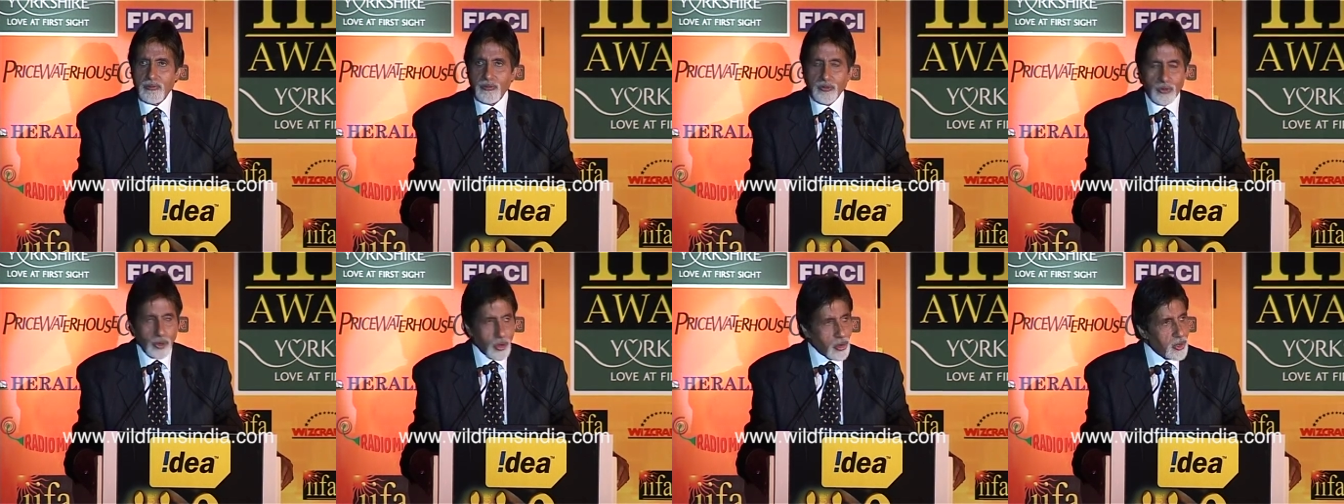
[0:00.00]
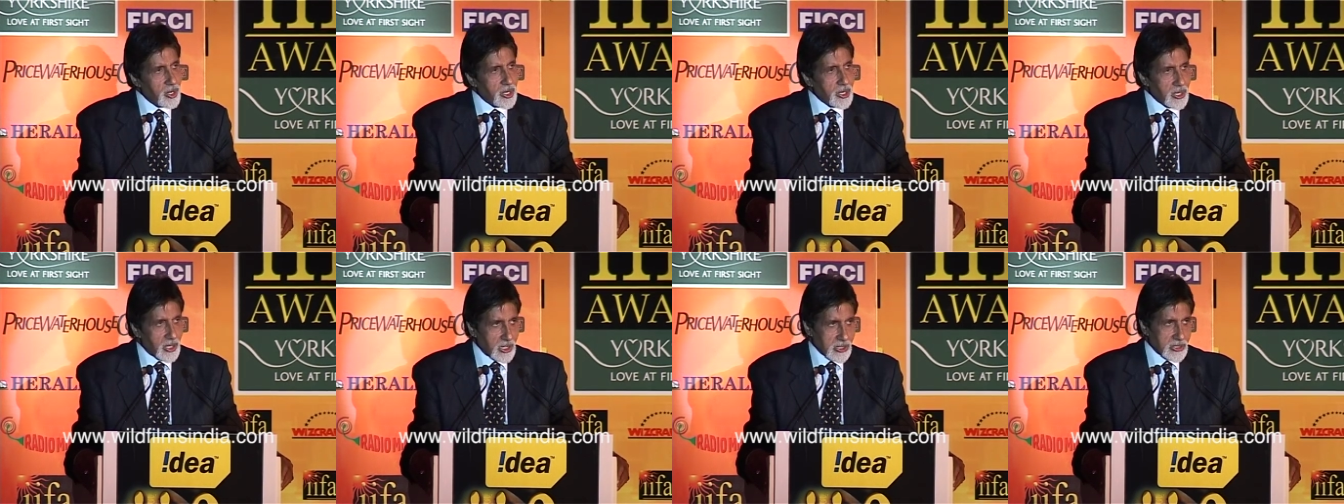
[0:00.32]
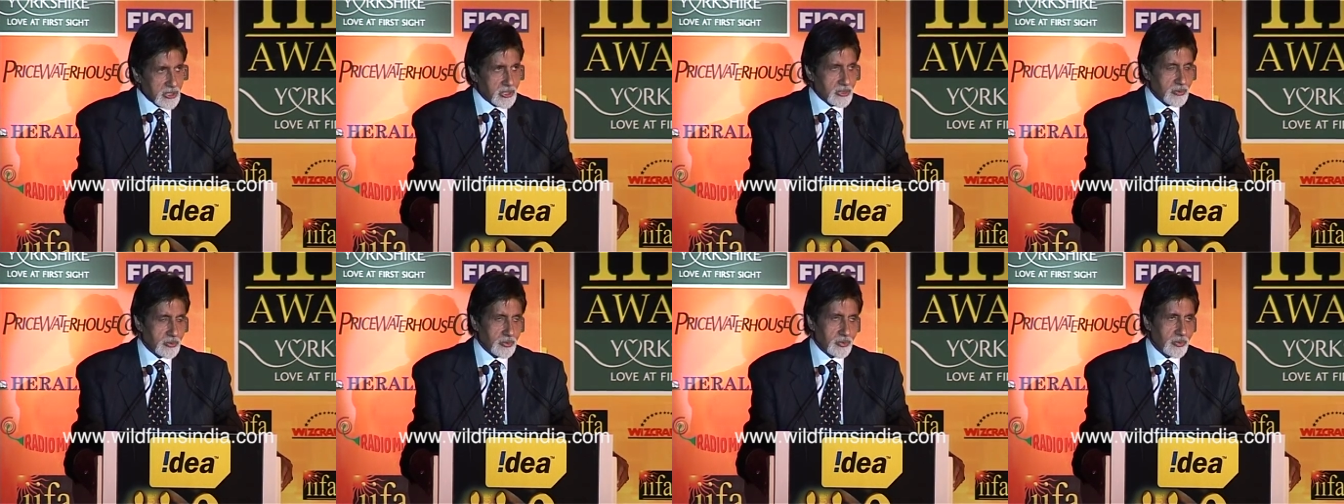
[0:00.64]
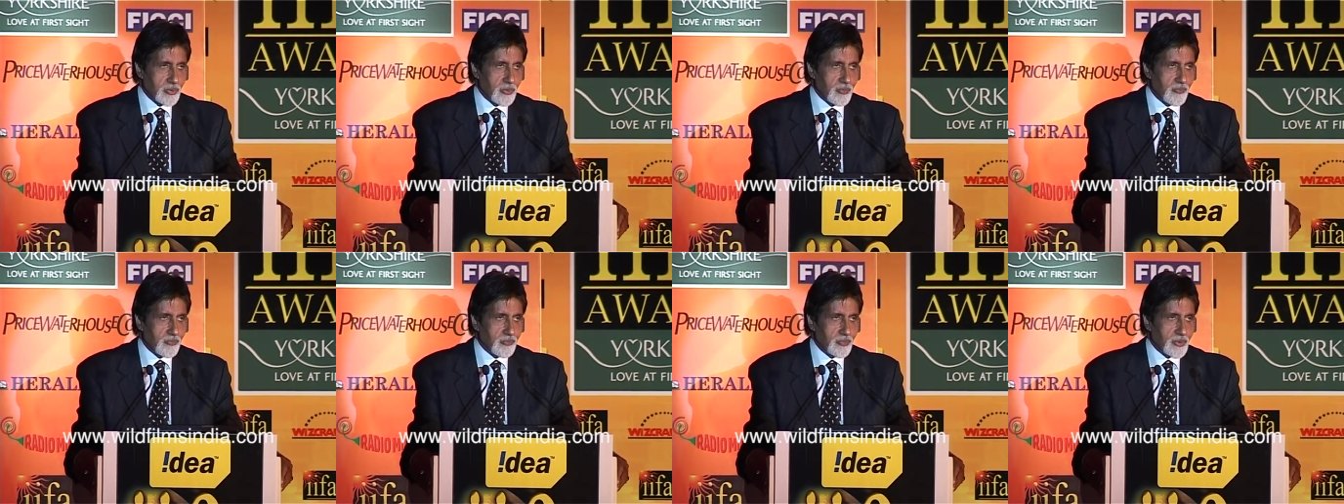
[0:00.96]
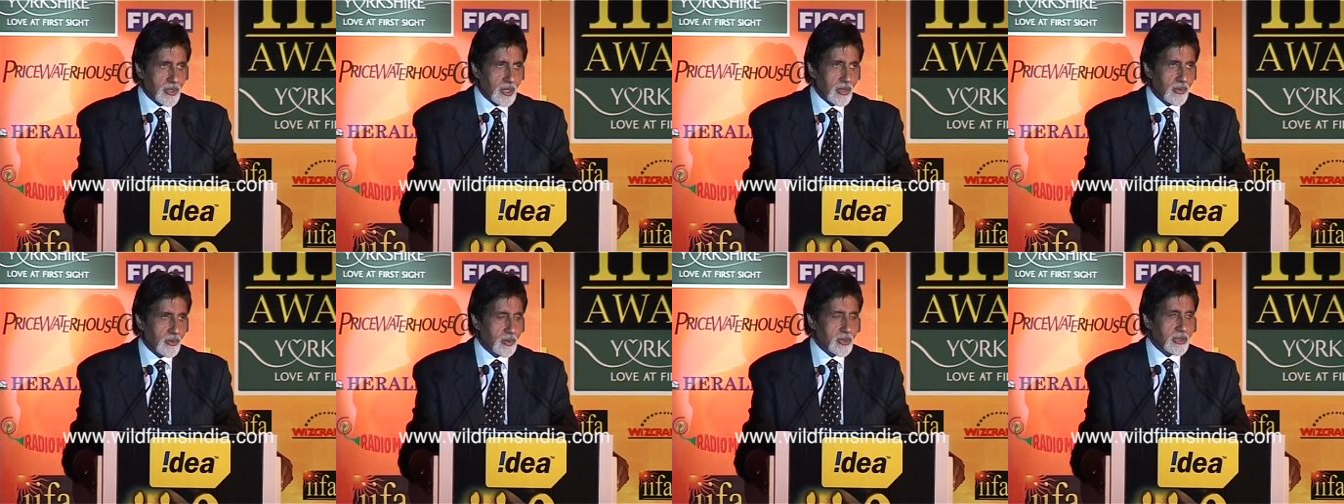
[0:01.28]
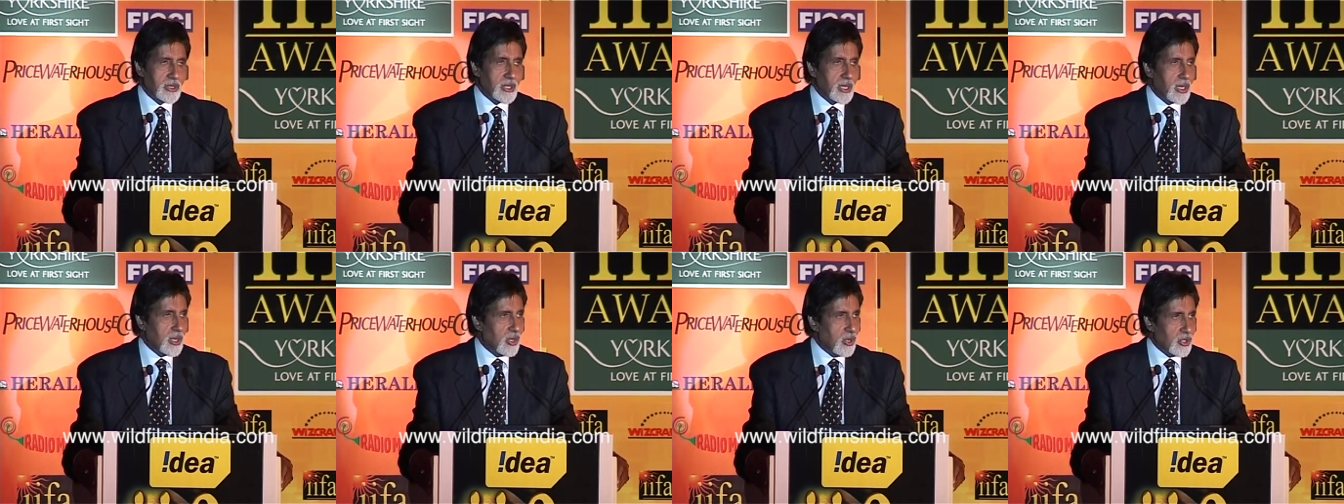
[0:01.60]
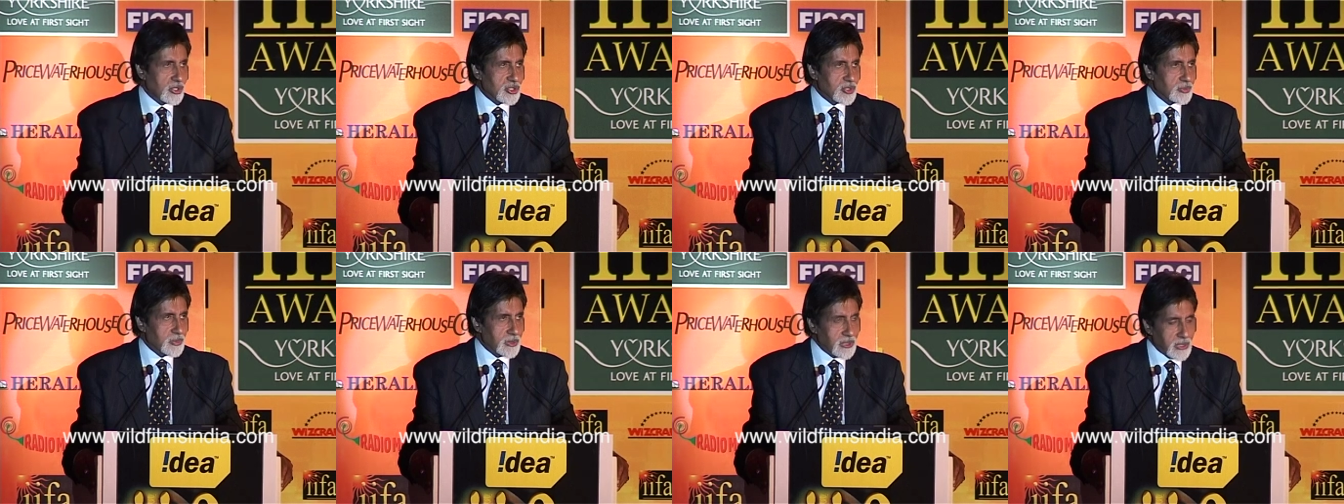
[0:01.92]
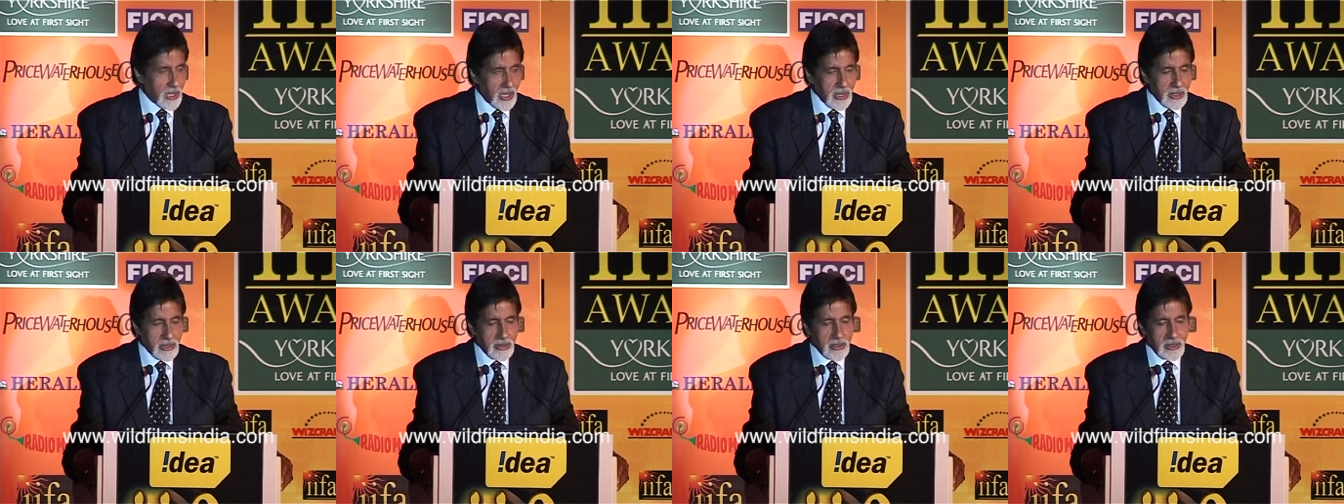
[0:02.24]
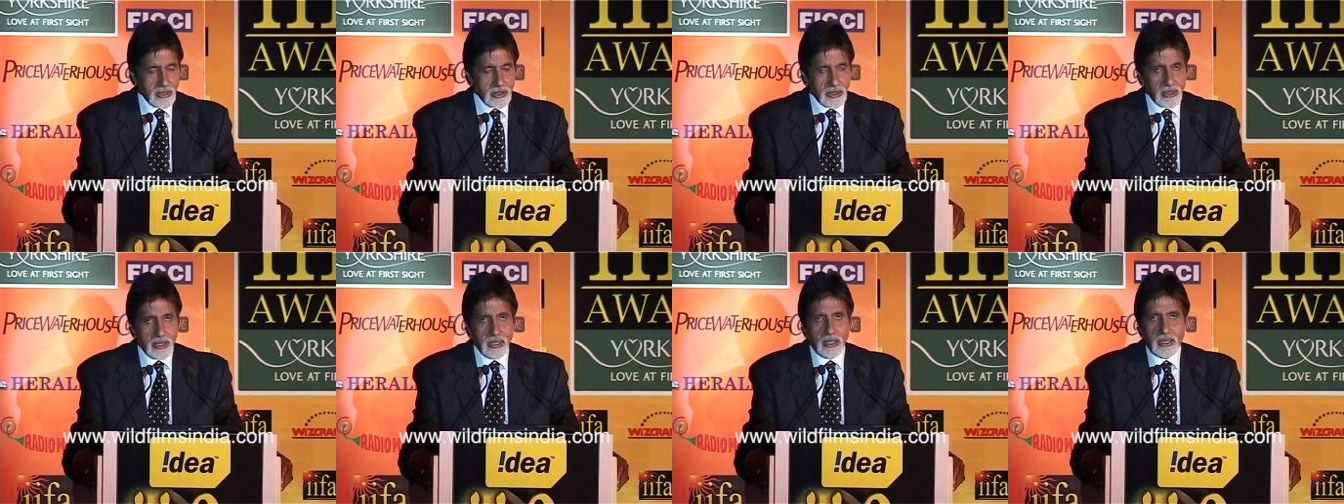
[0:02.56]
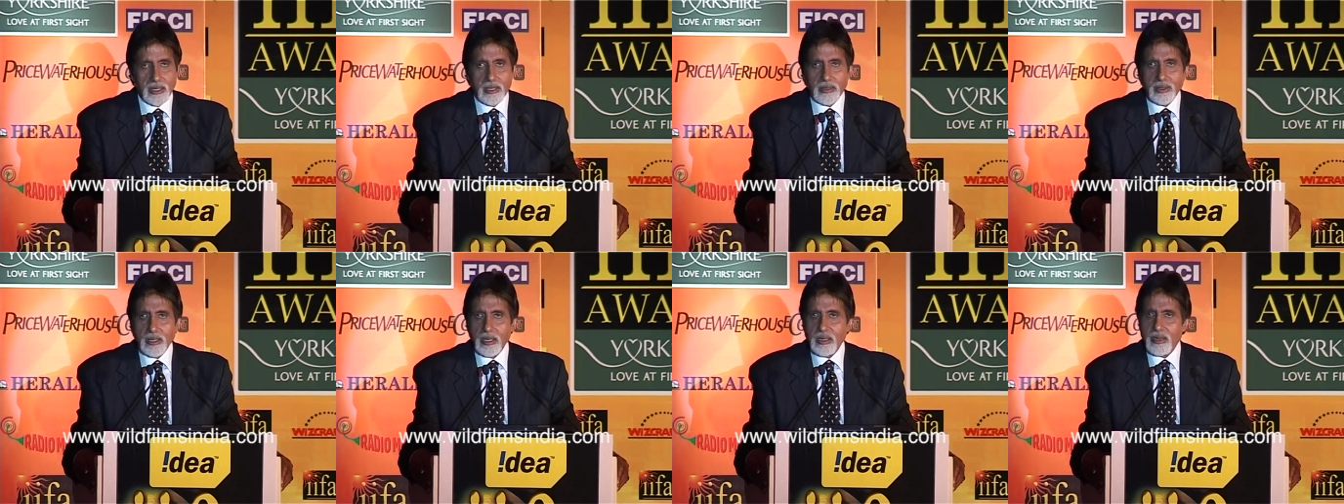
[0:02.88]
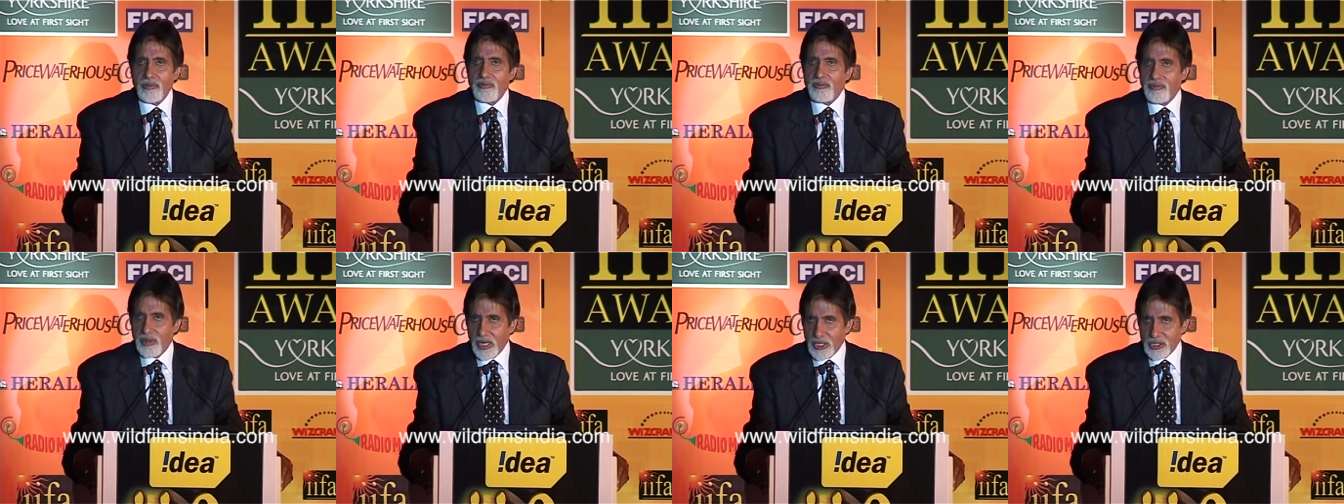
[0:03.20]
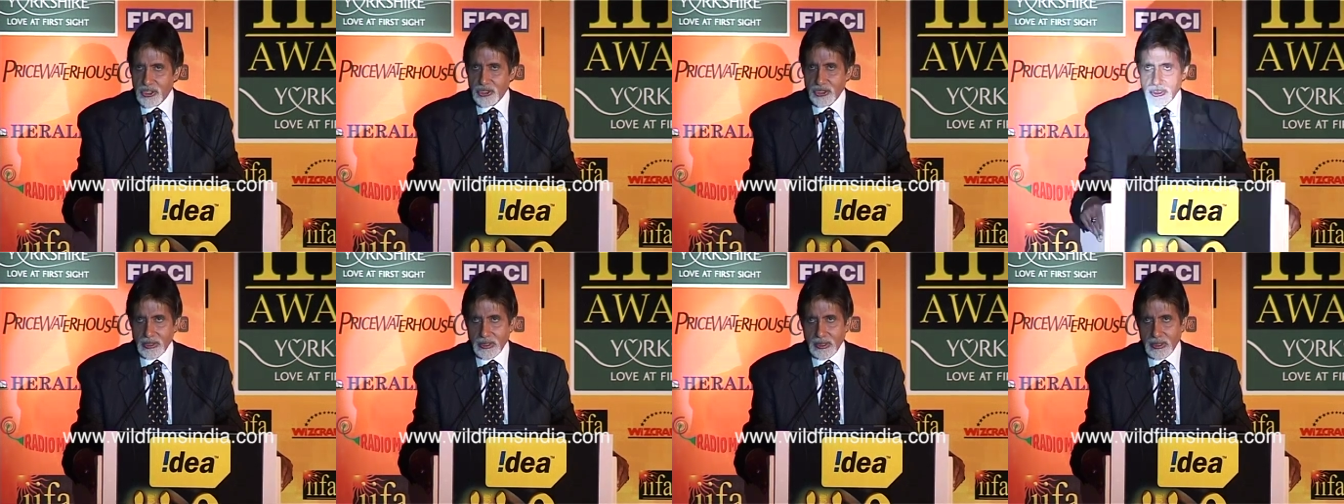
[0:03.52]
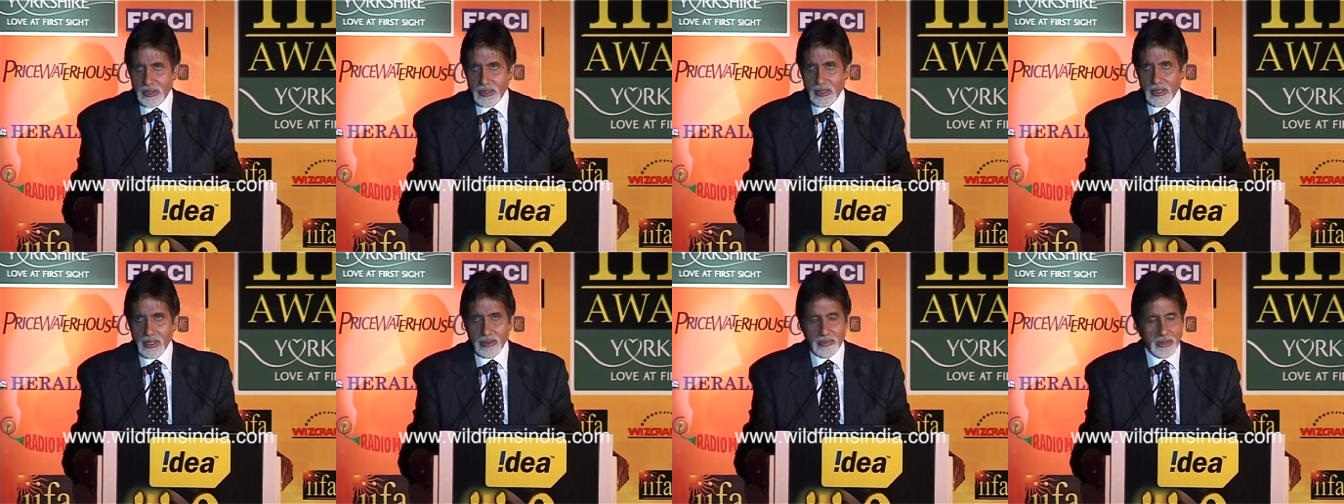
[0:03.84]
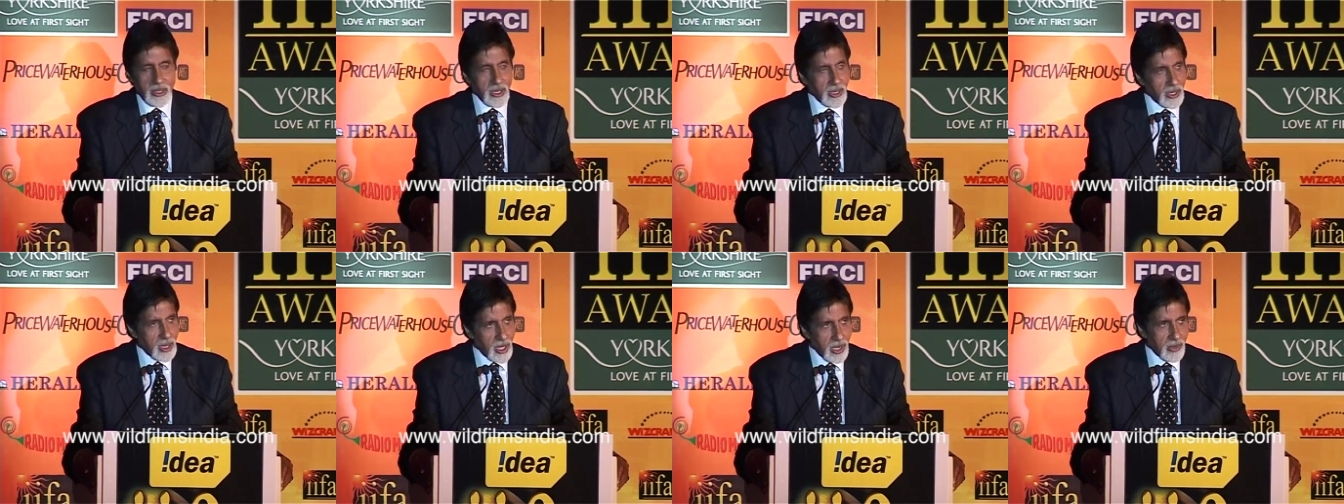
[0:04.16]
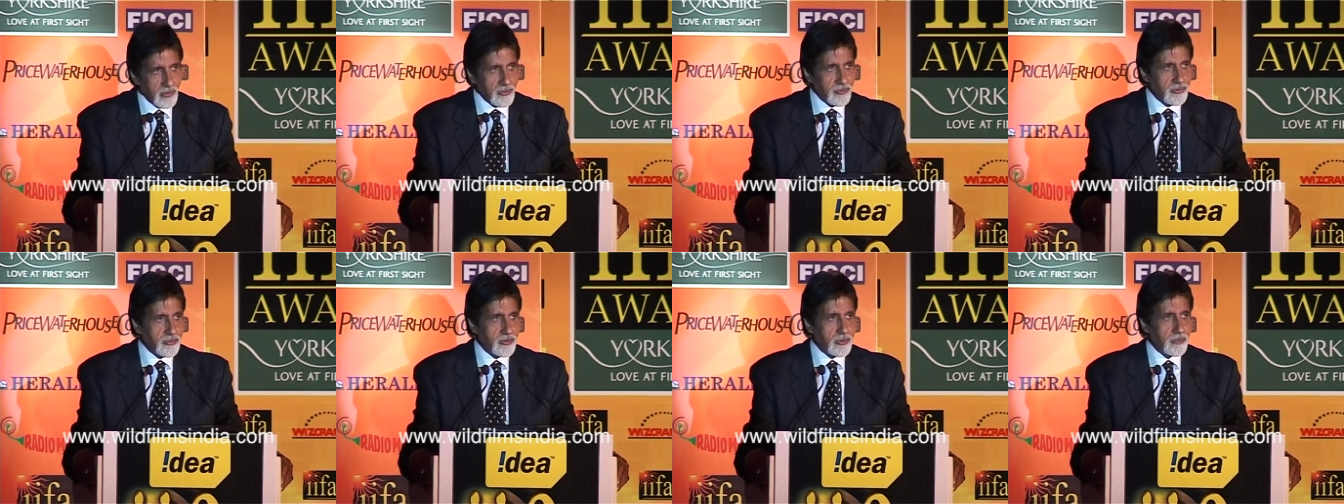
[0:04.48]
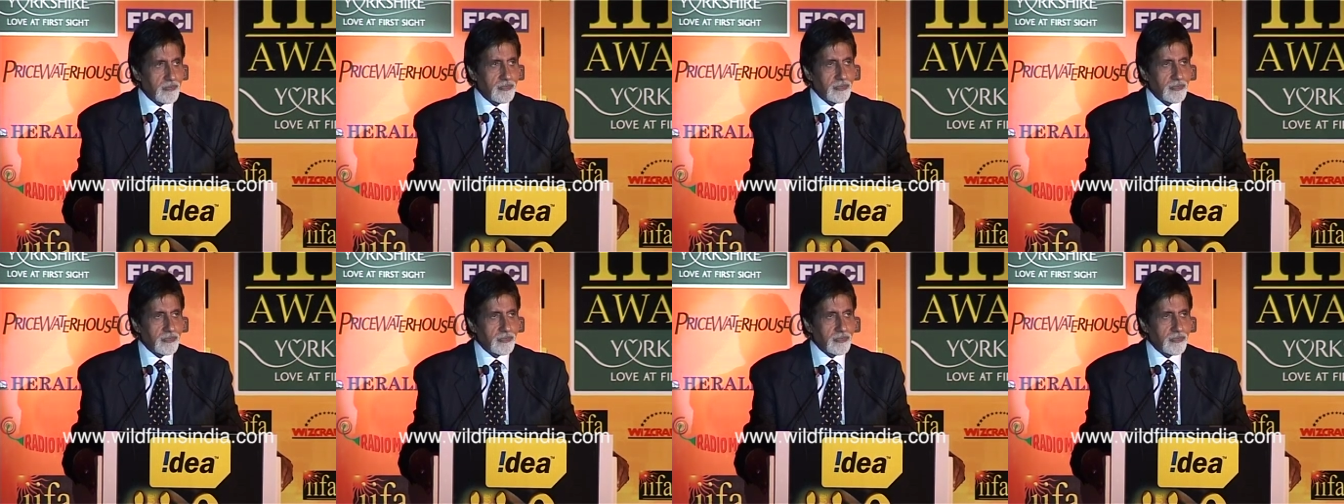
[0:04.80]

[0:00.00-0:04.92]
flooring us with their hospitality, their affection, and their love.